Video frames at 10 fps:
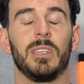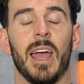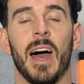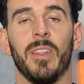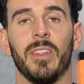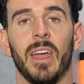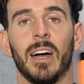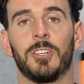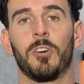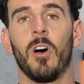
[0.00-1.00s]
down that they
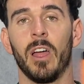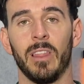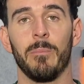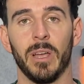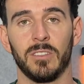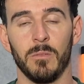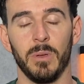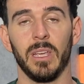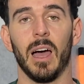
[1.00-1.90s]
are trying their best to be